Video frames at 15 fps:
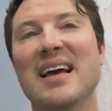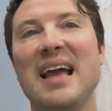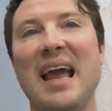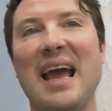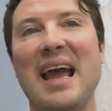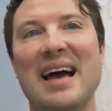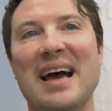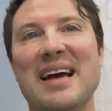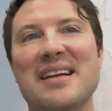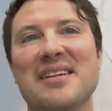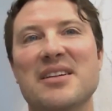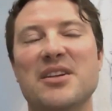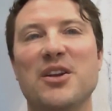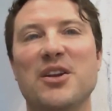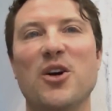And,
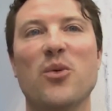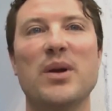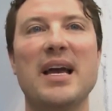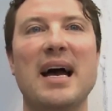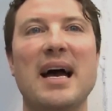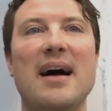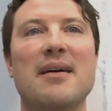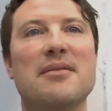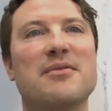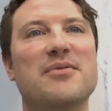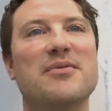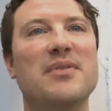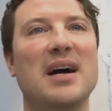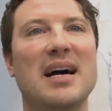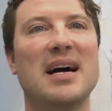we have
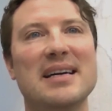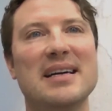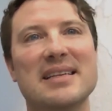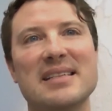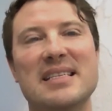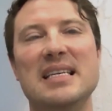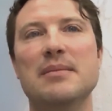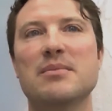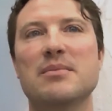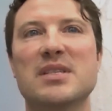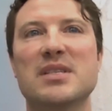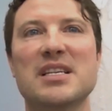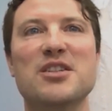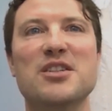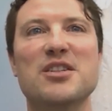teams
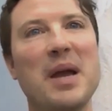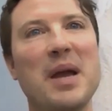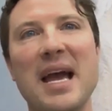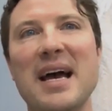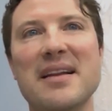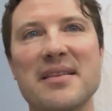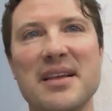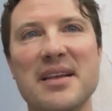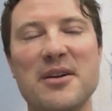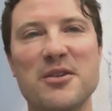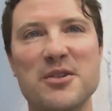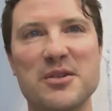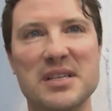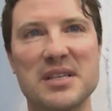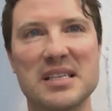in Japan that are
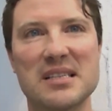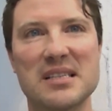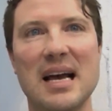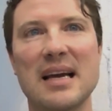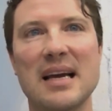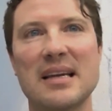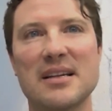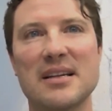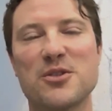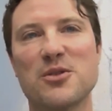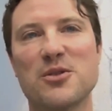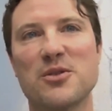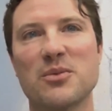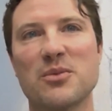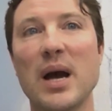using Slack in a
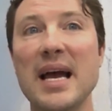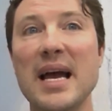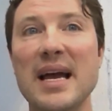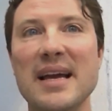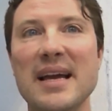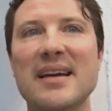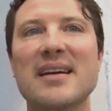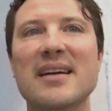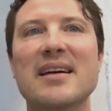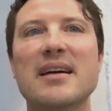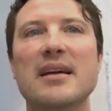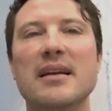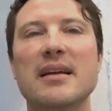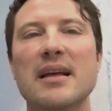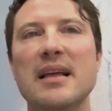certain way.
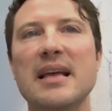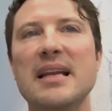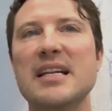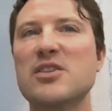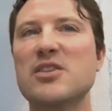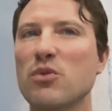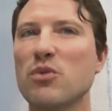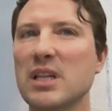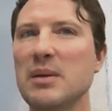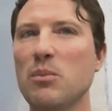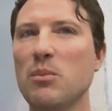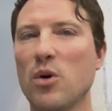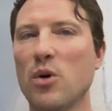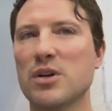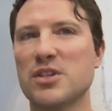And it's really
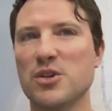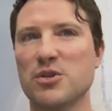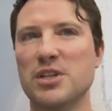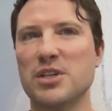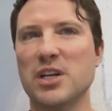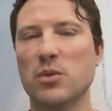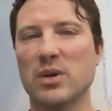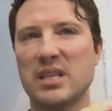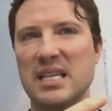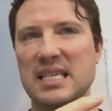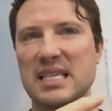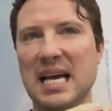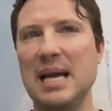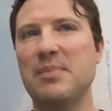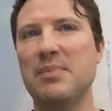more associated with the
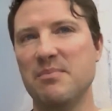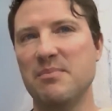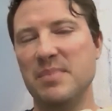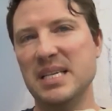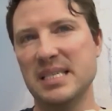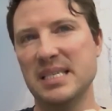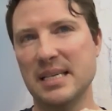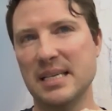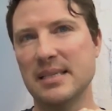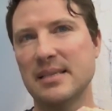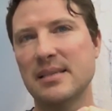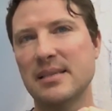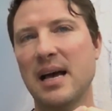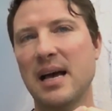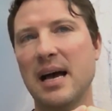type of business